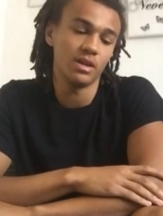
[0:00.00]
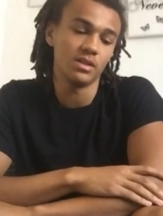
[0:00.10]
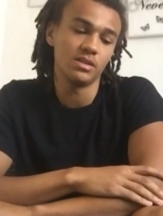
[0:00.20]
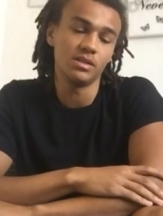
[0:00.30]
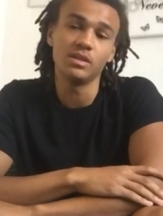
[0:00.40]

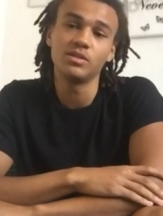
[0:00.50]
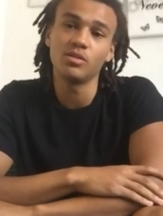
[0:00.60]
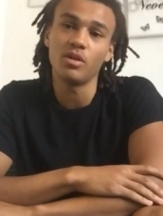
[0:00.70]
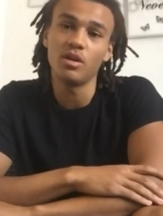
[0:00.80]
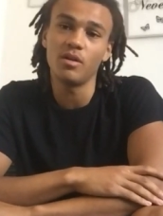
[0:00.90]
it's
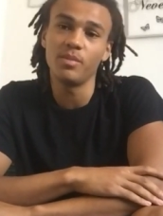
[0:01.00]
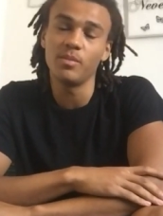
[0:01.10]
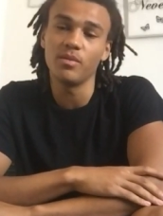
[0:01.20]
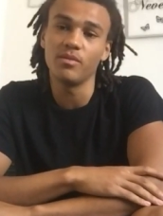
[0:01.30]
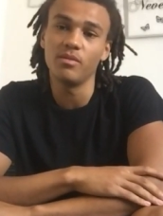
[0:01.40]
taught a lot of
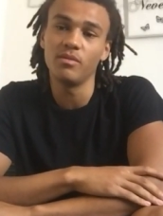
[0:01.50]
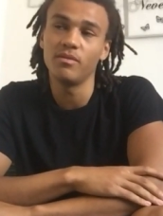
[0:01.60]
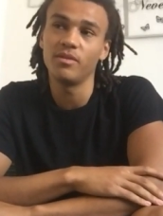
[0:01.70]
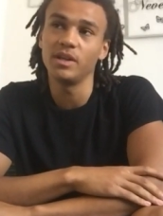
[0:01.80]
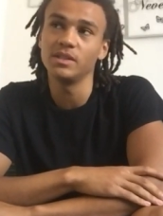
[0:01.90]
people
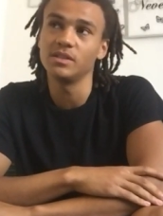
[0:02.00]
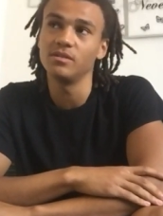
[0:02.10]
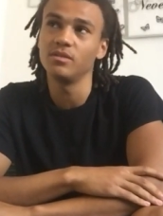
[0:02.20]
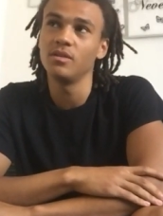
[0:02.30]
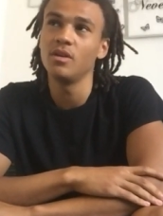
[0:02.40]
things, and
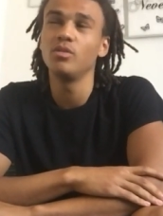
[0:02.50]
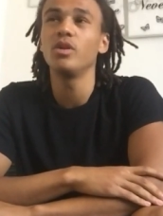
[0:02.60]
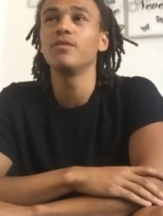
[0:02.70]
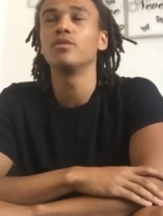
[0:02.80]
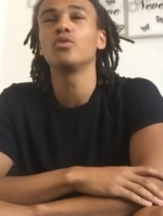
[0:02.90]
not
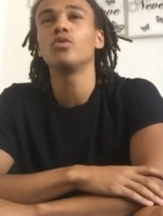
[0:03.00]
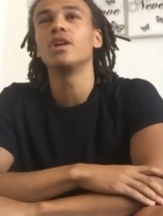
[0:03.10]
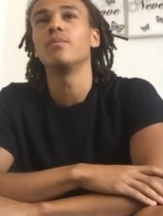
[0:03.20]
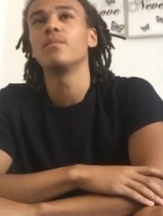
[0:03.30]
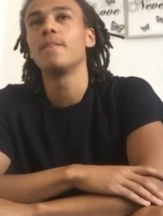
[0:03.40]
even taught
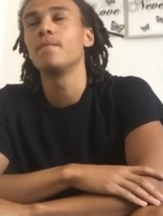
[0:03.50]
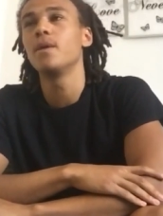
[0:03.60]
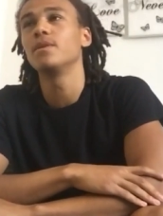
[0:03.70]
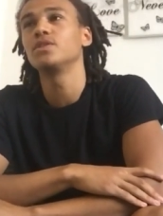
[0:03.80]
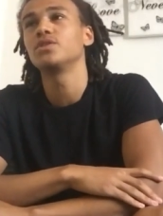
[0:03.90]
them.
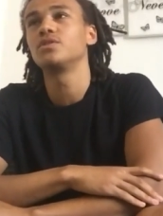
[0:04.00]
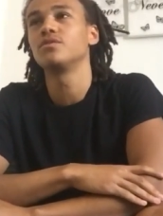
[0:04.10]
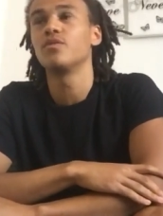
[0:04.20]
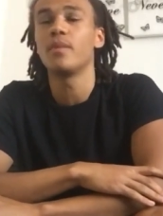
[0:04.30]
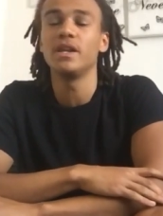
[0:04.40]
Maybe just
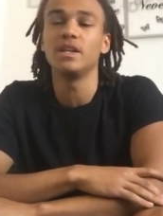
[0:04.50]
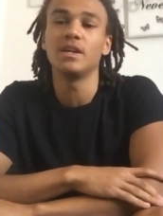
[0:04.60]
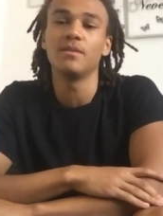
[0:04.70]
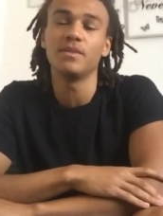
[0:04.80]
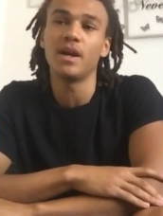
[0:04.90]
reminded
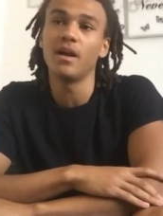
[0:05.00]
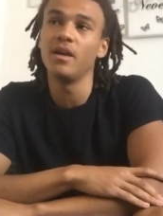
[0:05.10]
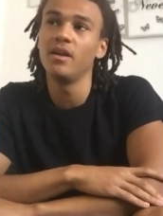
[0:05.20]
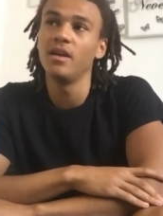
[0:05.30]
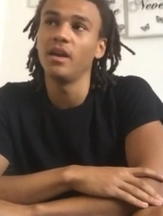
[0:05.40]
them that
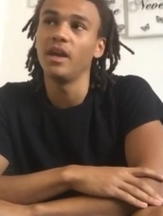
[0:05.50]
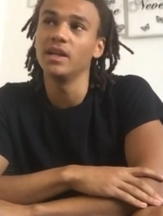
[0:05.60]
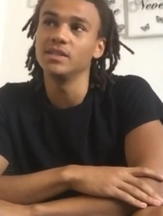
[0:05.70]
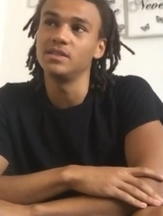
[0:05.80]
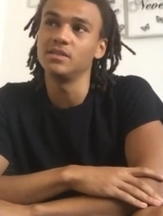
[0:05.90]
it
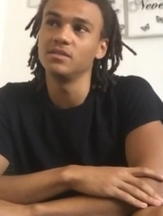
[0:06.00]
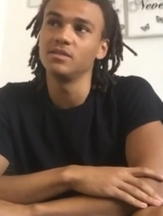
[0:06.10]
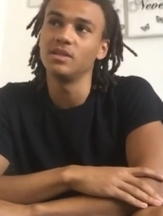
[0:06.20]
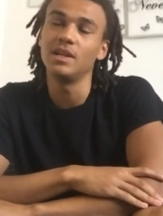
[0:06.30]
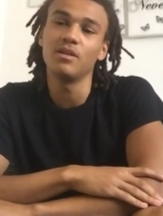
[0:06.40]
is
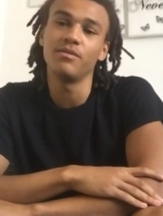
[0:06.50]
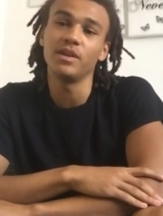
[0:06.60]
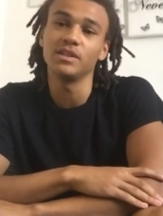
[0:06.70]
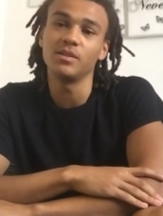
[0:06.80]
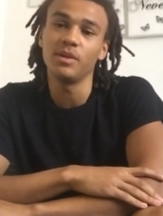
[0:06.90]
the little
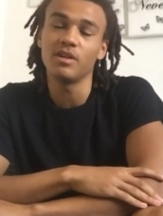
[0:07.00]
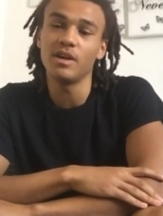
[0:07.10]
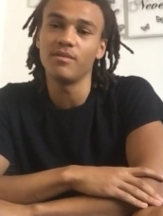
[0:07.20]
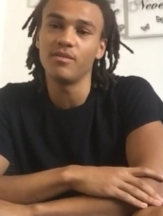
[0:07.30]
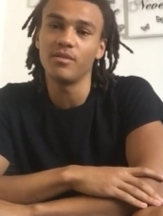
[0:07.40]
things to be
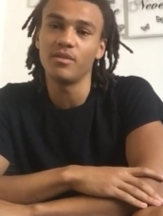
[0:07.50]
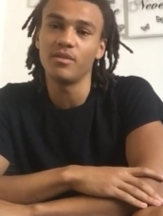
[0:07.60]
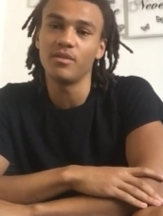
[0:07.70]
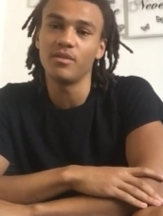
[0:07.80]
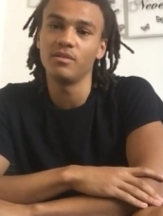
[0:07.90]
grateful for,
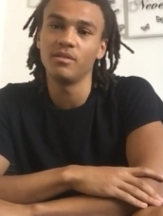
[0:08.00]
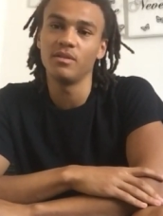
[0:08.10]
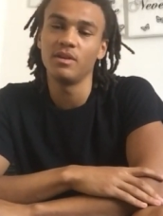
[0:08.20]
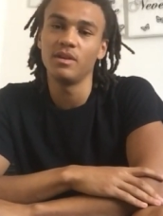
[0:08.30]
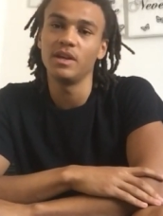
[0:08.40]

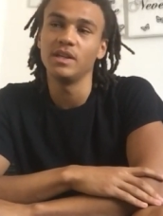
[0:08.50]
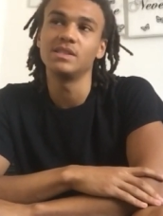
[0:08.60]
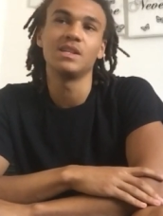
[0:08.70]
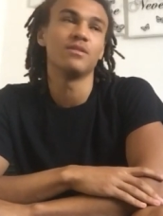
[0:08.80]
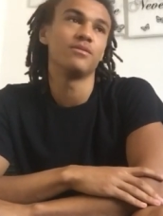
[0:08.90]

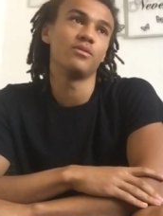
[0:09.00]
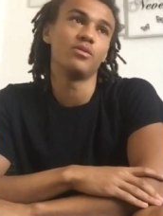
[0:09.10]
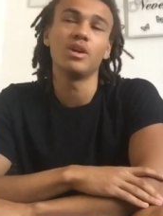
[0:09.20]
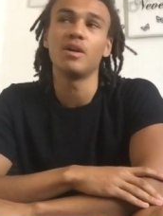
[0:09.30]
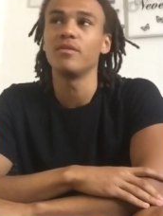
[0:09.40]
instead of all
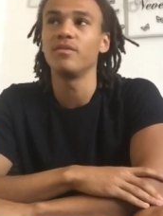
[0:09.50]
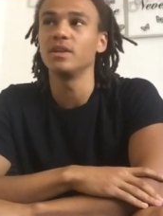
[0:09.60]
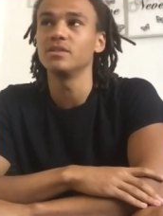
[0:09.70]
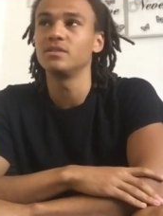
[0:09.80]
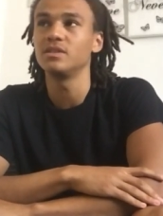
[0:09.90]
the other
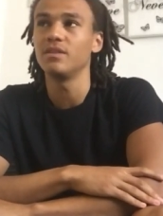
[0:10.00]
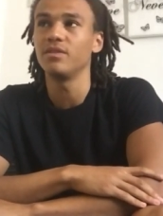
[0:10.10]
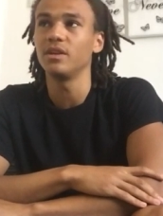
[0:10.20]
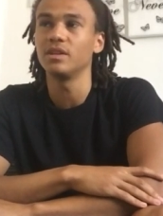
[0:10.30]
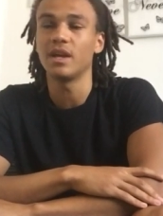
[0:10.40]
things they
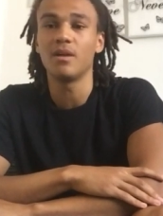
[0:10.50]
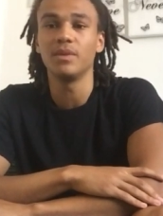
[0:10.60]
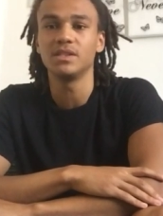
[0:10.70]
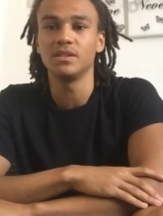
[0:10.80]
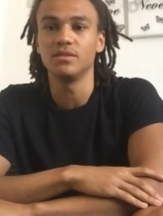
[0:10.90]
think they are
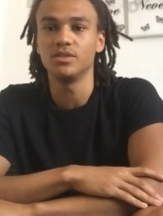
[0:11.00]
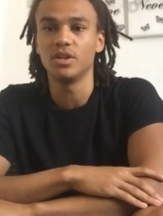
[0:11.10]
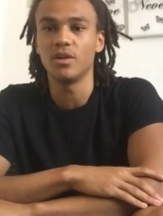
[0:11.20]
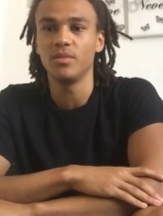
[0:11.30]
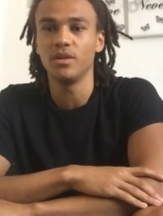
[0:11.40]
missing. Do you know
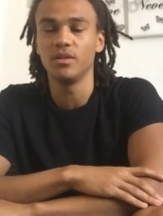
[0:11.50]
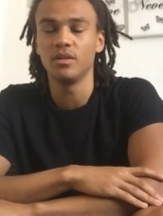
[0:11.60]
what I mean?